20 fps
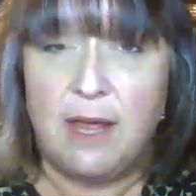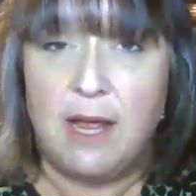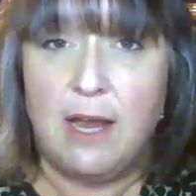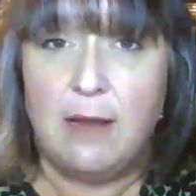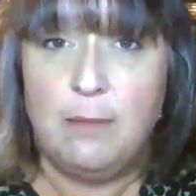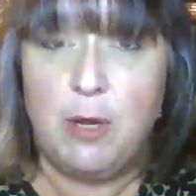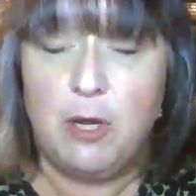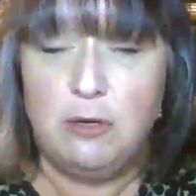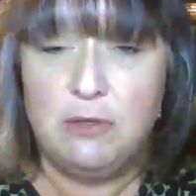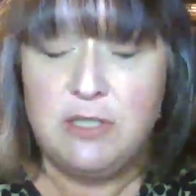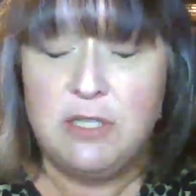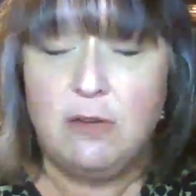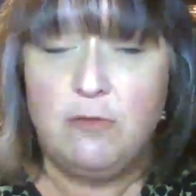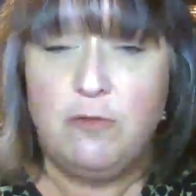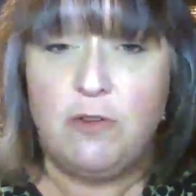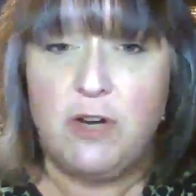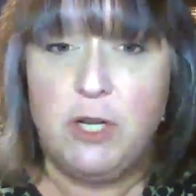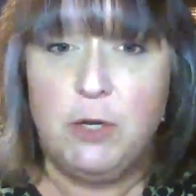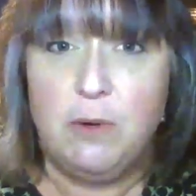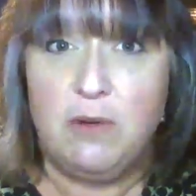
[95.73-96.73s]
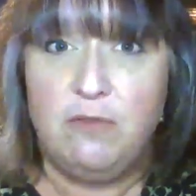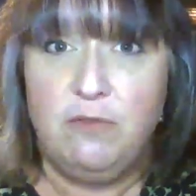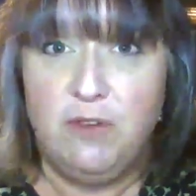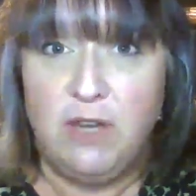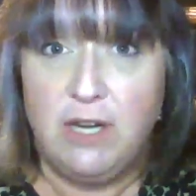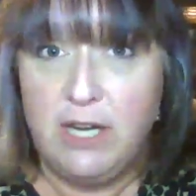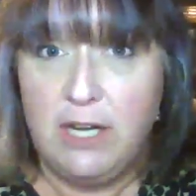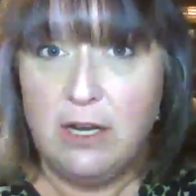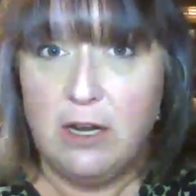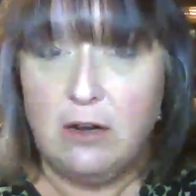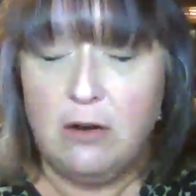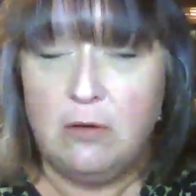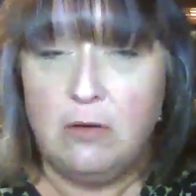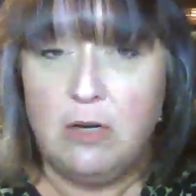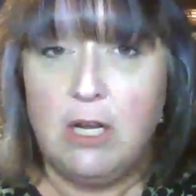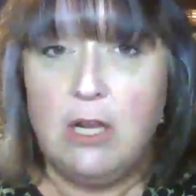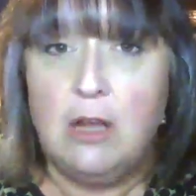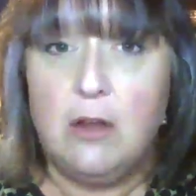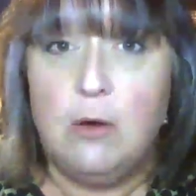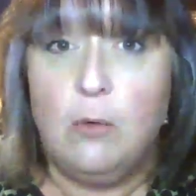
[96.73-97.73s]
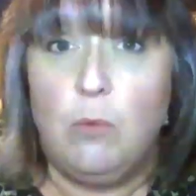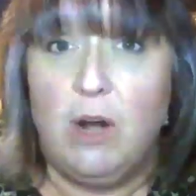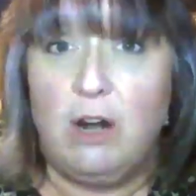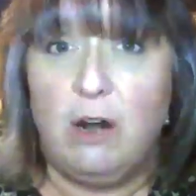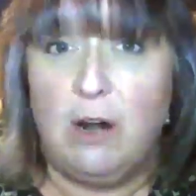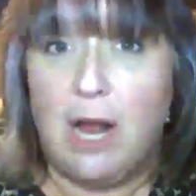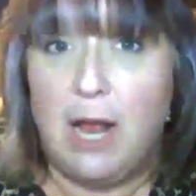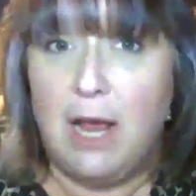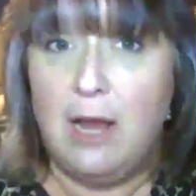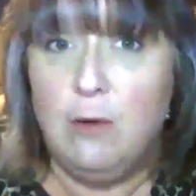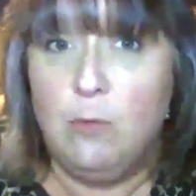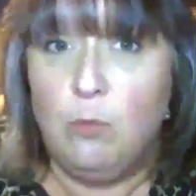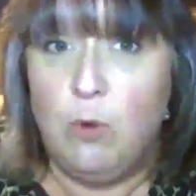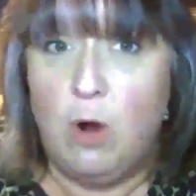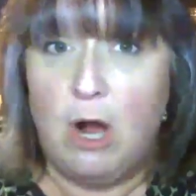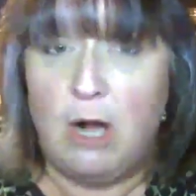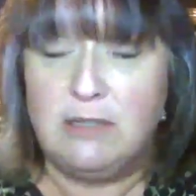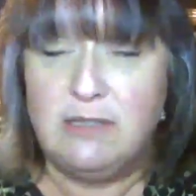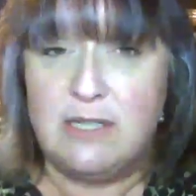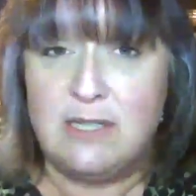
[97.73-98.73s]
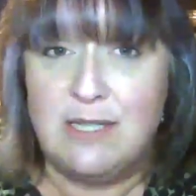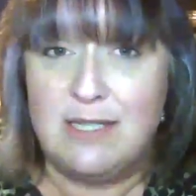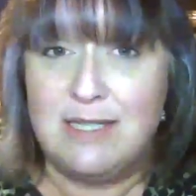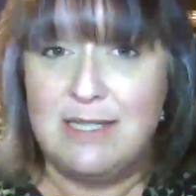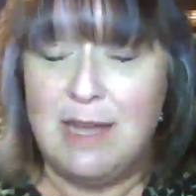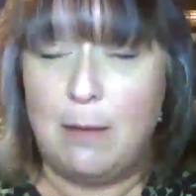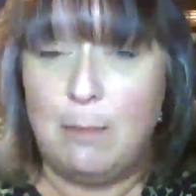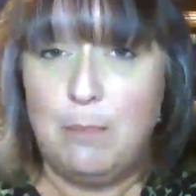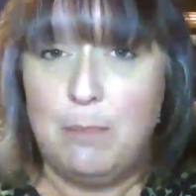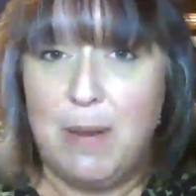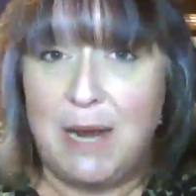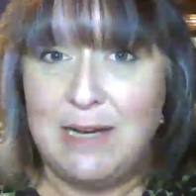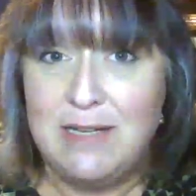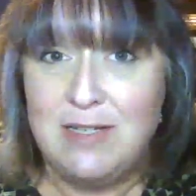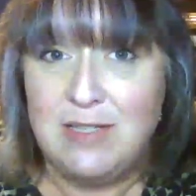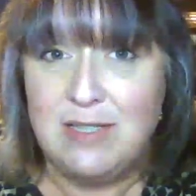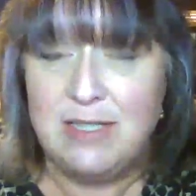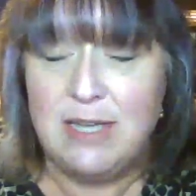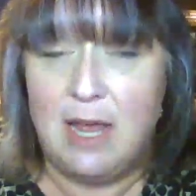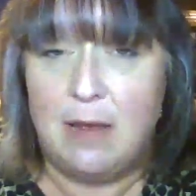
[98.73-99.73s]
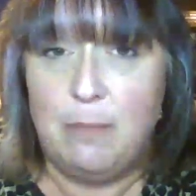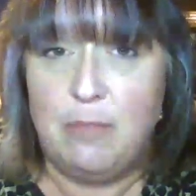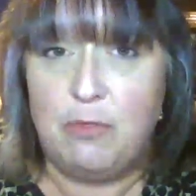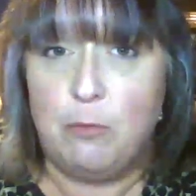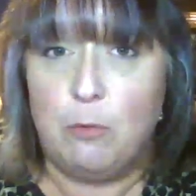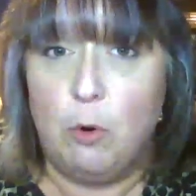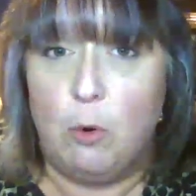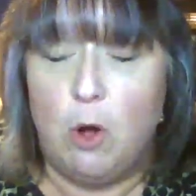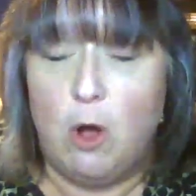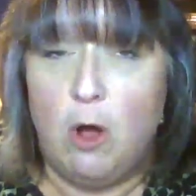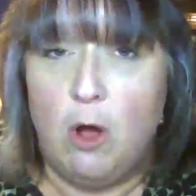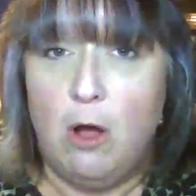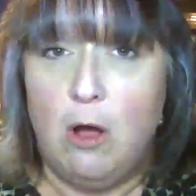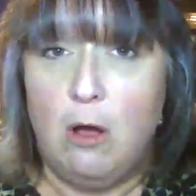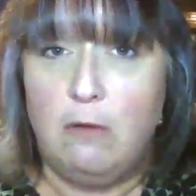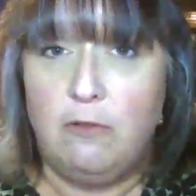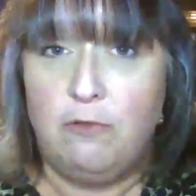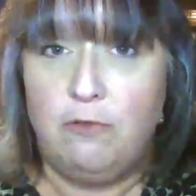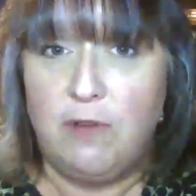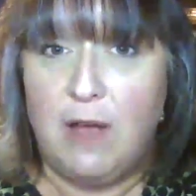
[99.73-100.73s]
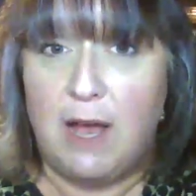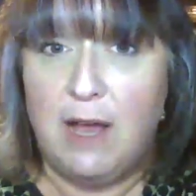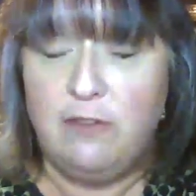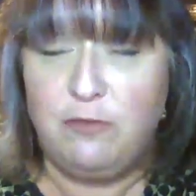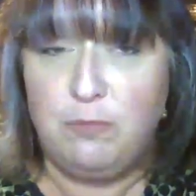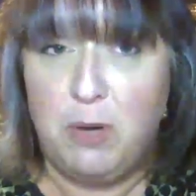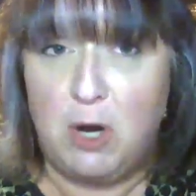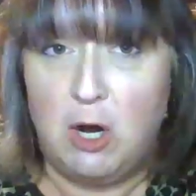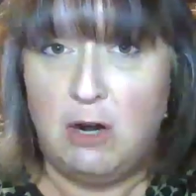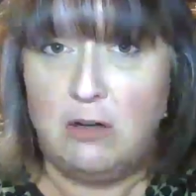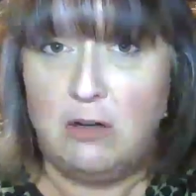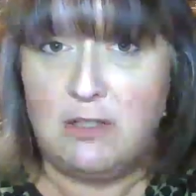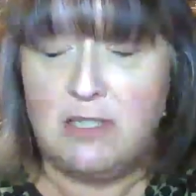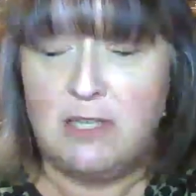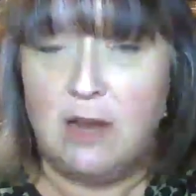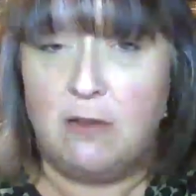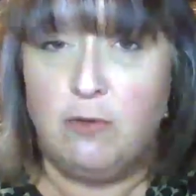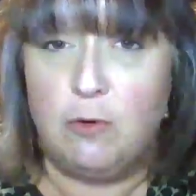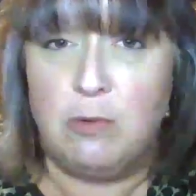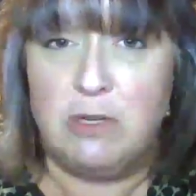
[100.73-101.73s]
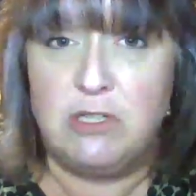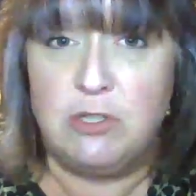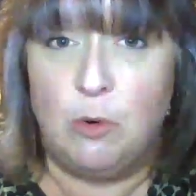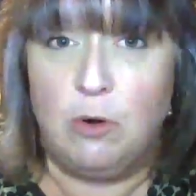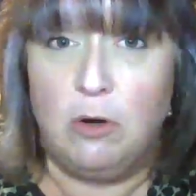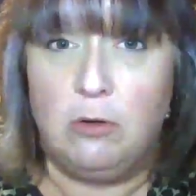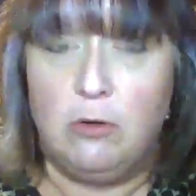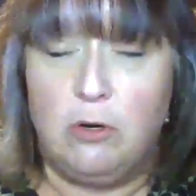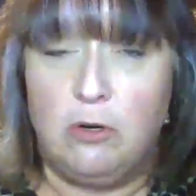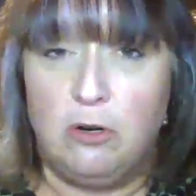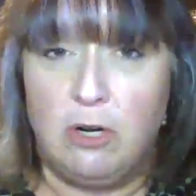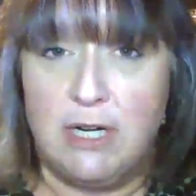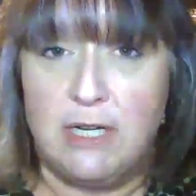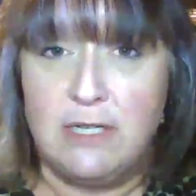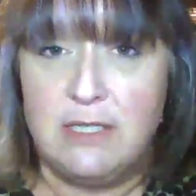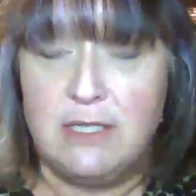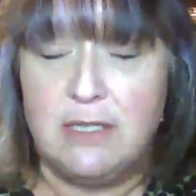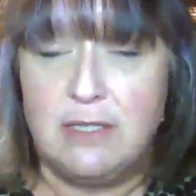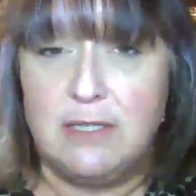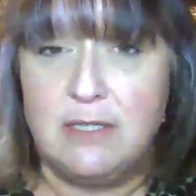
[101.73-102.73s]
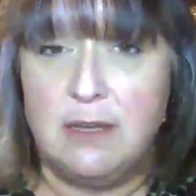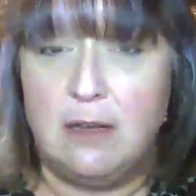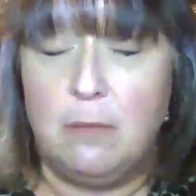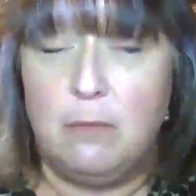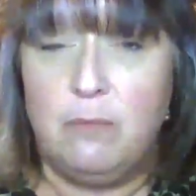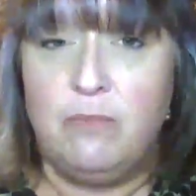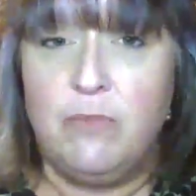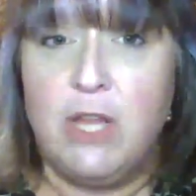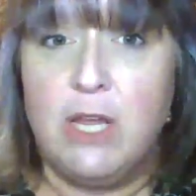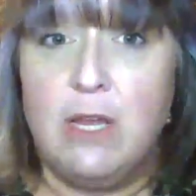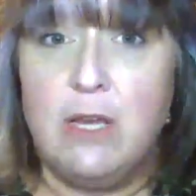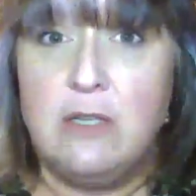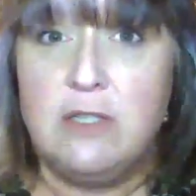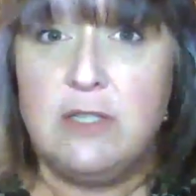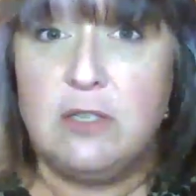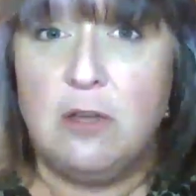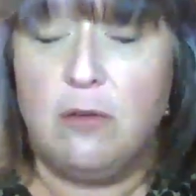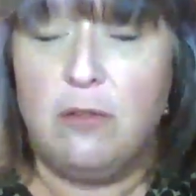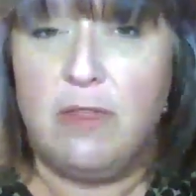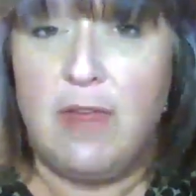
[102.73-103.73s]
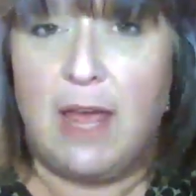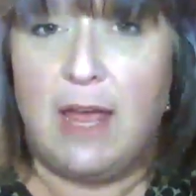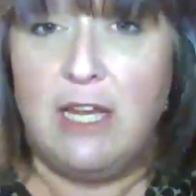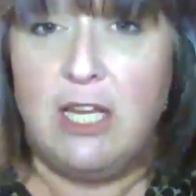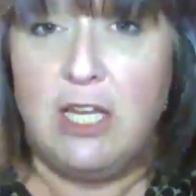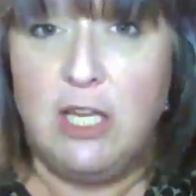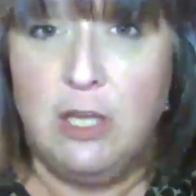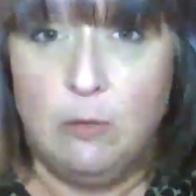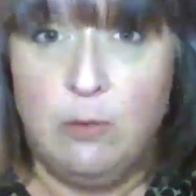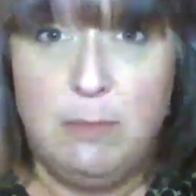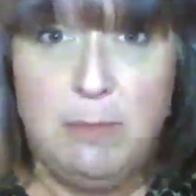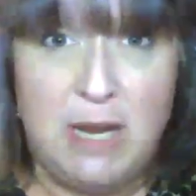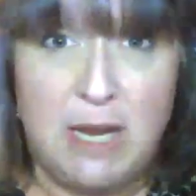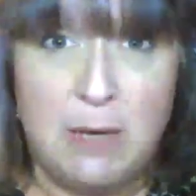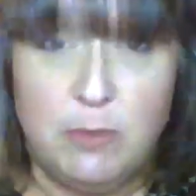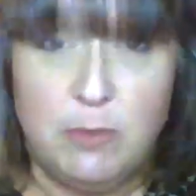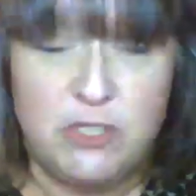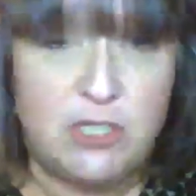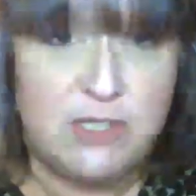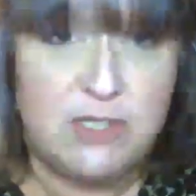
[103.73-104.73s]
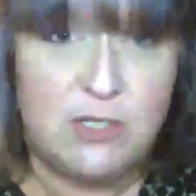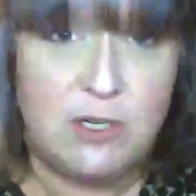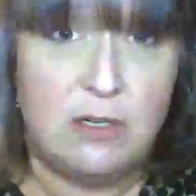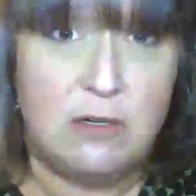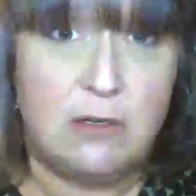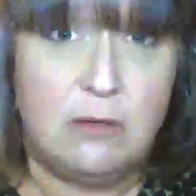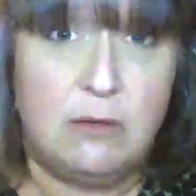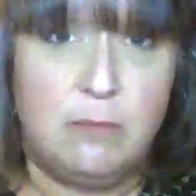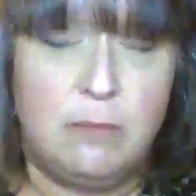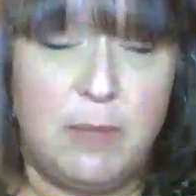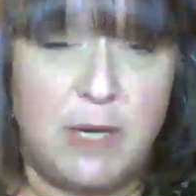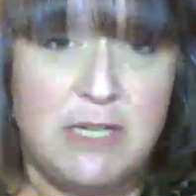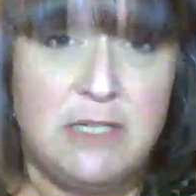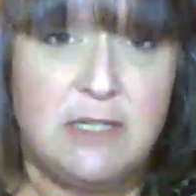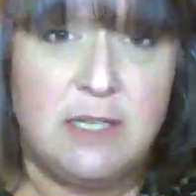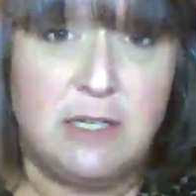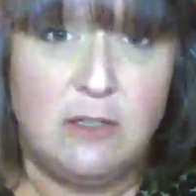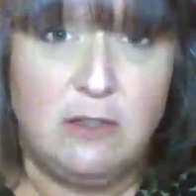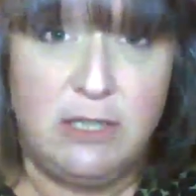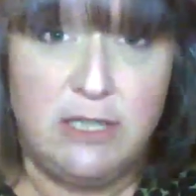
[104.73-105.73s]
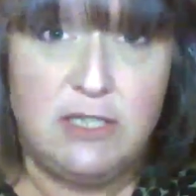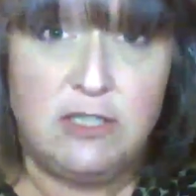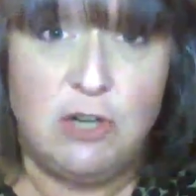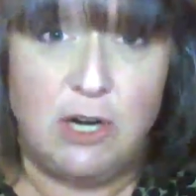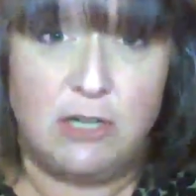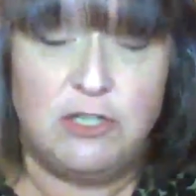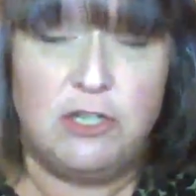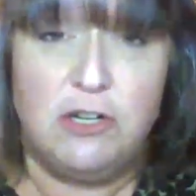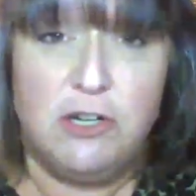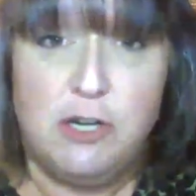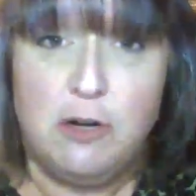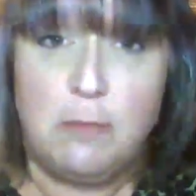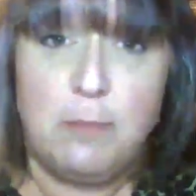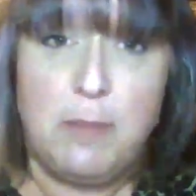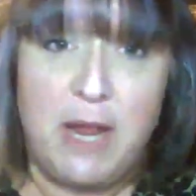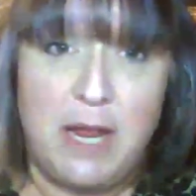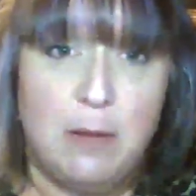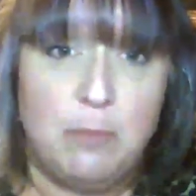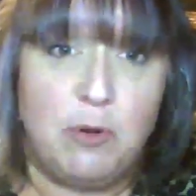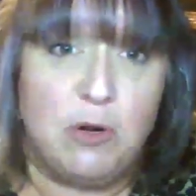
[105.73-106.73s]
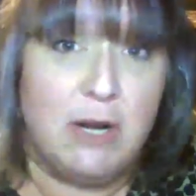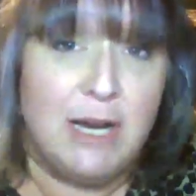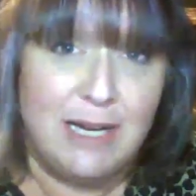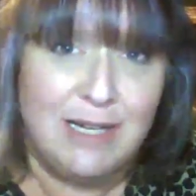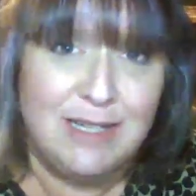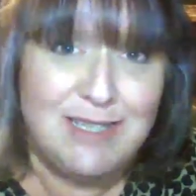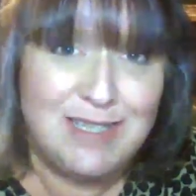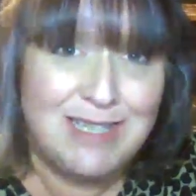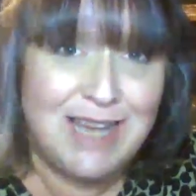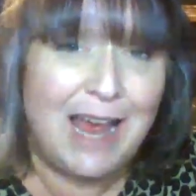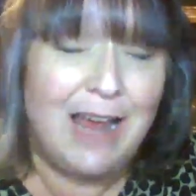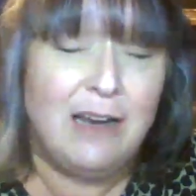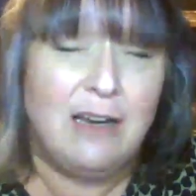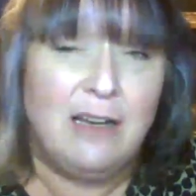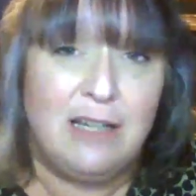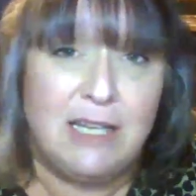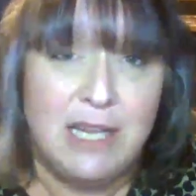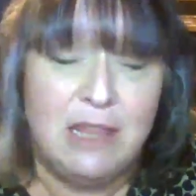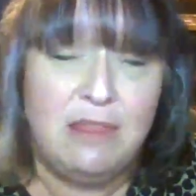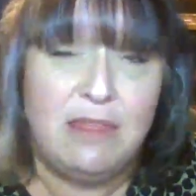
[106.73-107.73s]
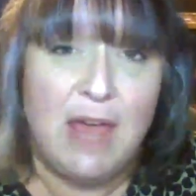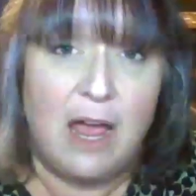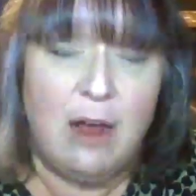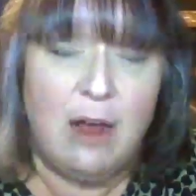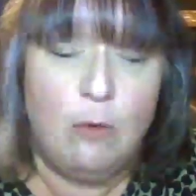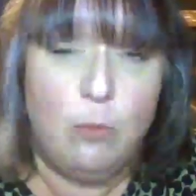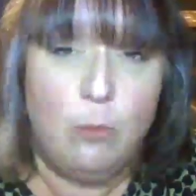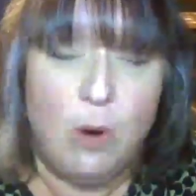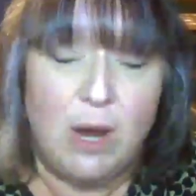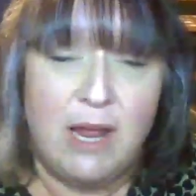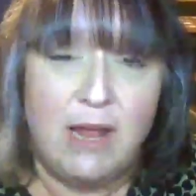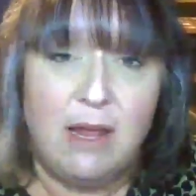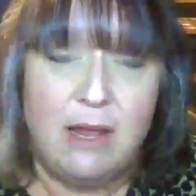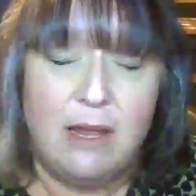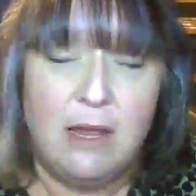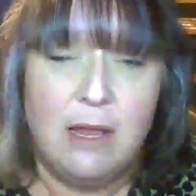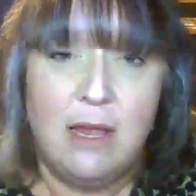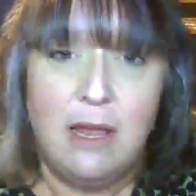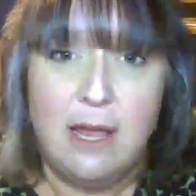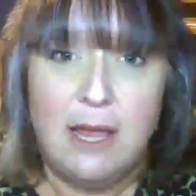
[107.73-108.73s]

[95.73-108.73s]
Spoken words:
I posted for you a video where I walked step by step through all 5 parts of a rhetorical criticism so that you would be able just to basically structure your paper exactly that way.